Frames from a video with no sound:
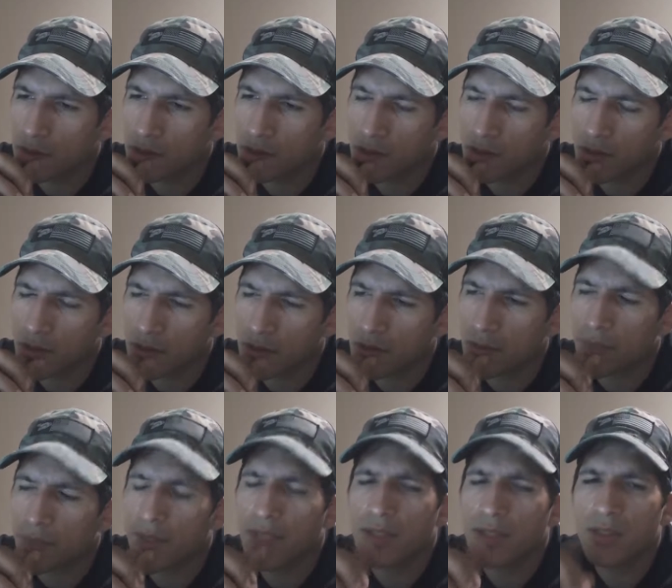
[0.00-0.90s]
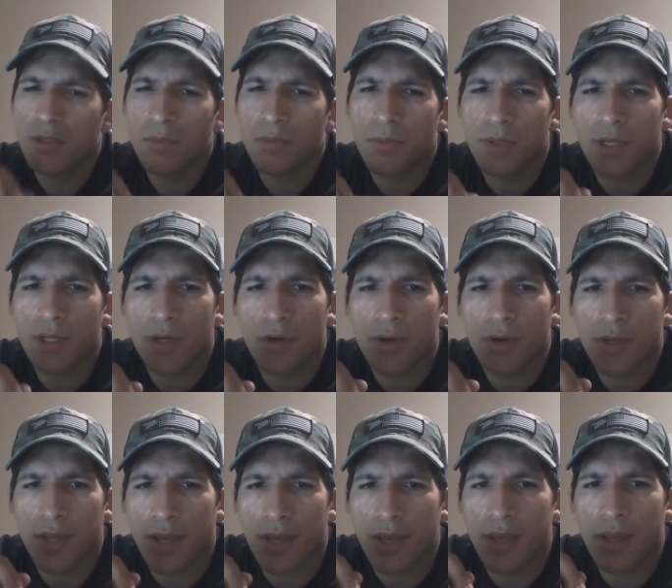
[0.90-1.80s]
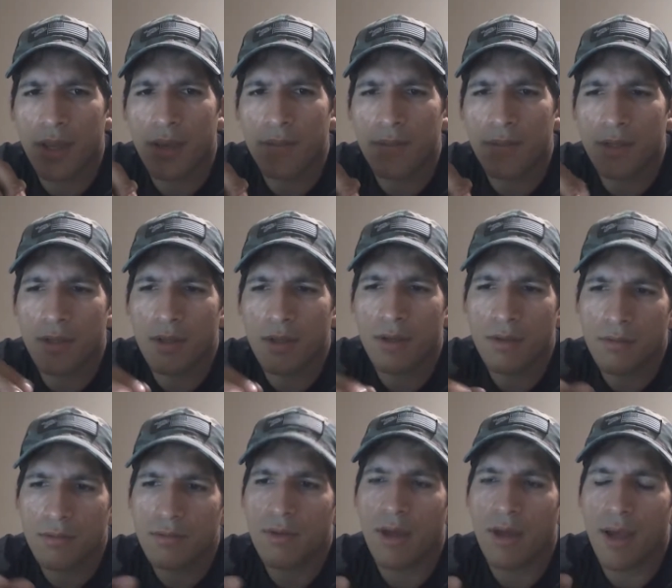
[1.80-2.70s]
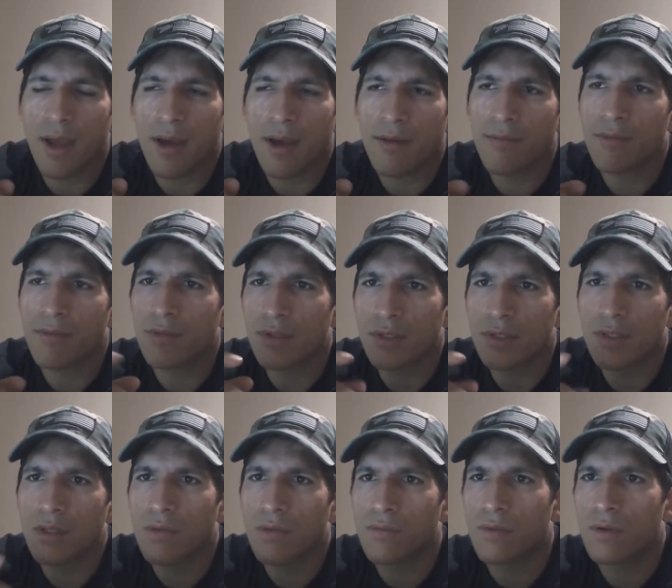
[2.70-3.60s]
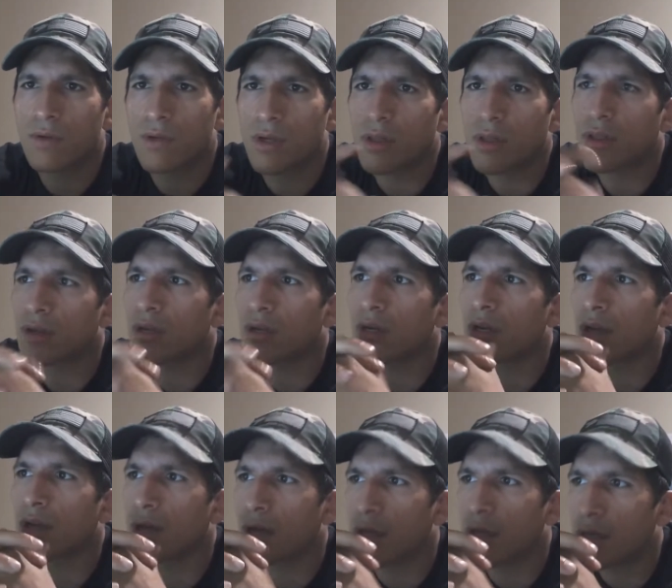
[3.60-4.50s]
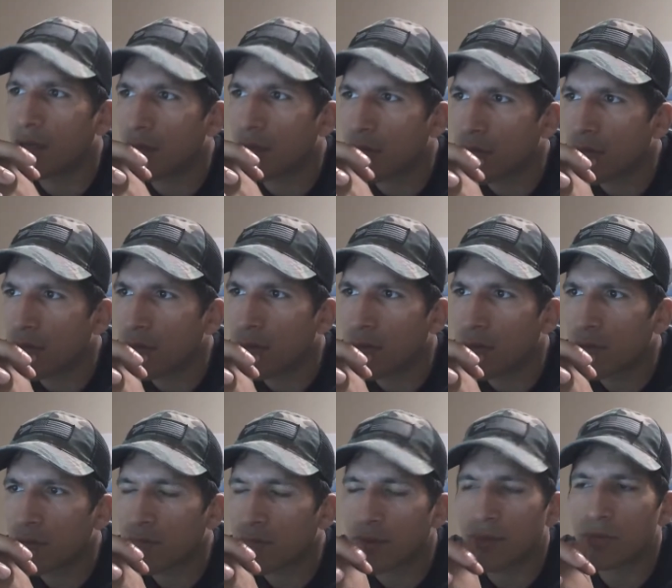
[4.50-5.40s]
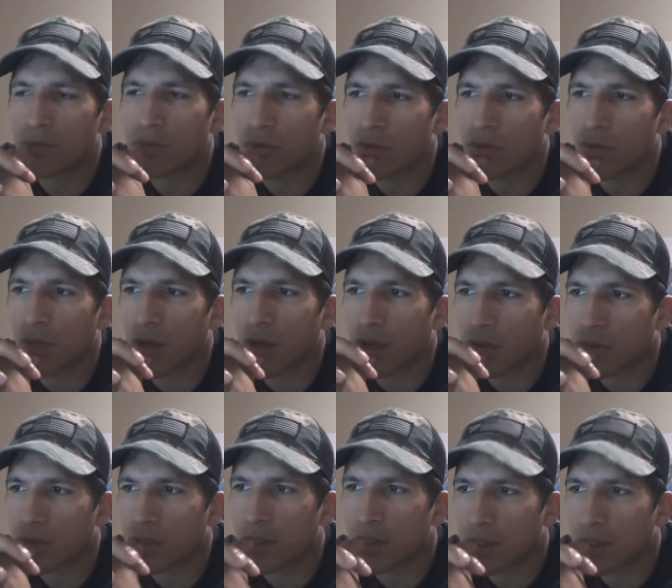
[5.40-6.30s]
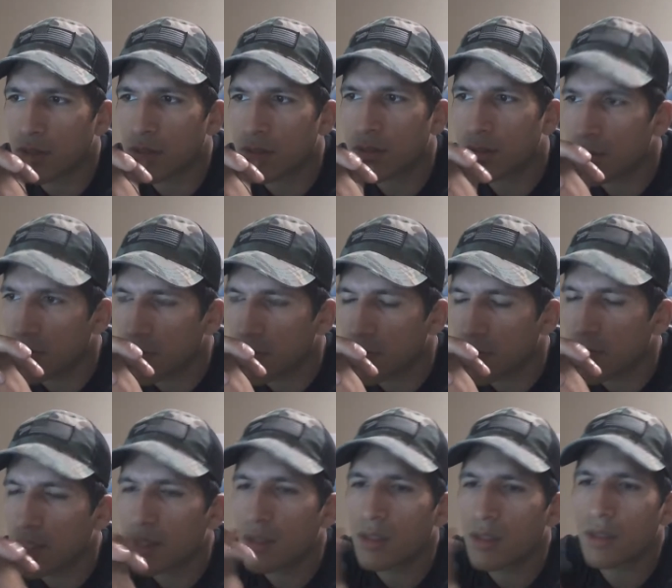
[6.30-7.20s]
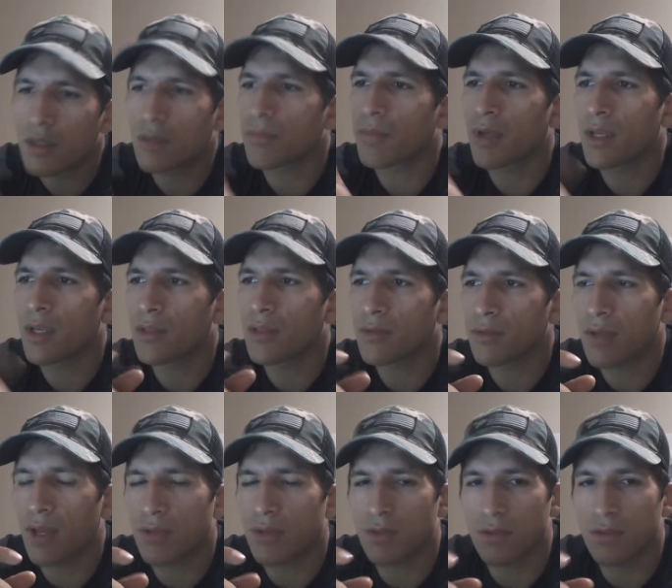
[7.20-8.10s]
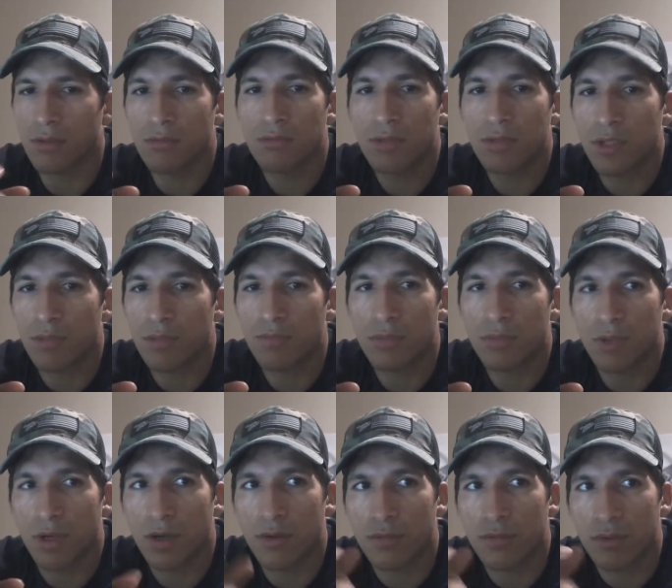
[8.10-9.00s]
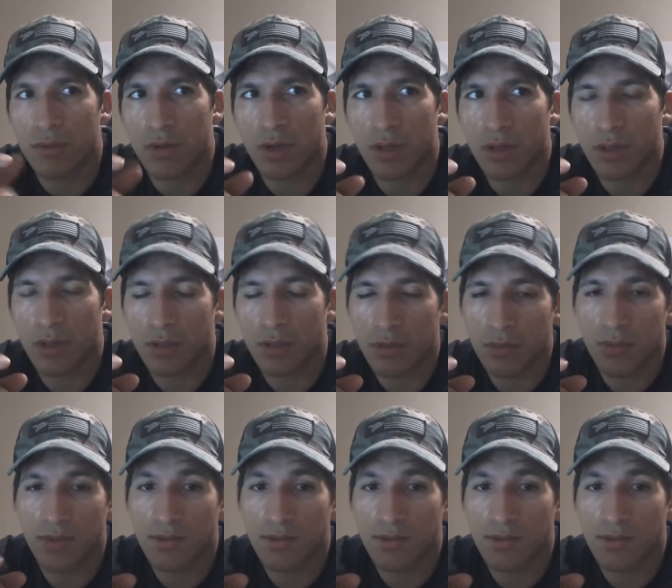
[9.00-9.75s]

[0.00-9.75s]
The paint is pretty okay. I mean, I have the silver E39 from 2000. Its paint hasn't chipped off or anything.